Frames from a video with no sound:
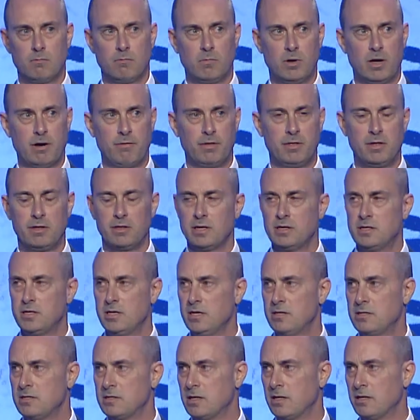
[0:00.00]
everything they
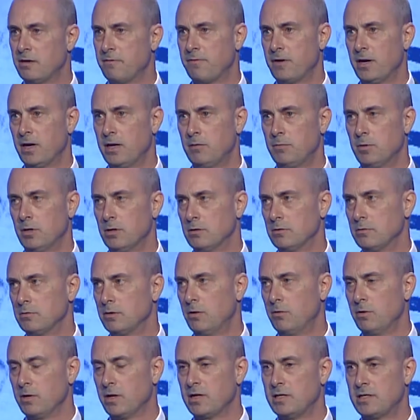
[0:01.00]
teach is undefinable. No
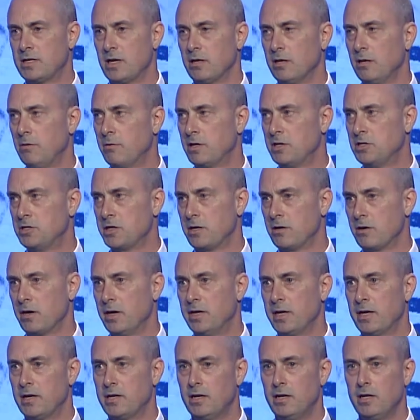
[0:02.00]
one can tell you what a gender
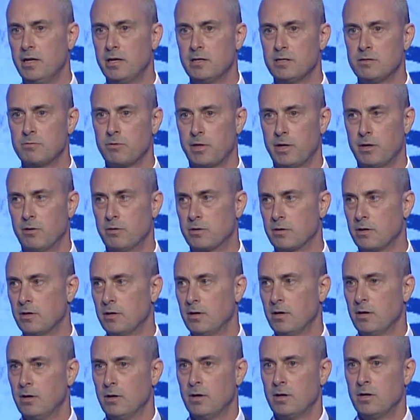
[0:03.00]
identity is without
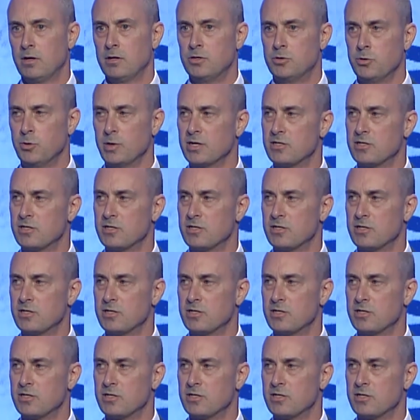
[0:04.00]
doing a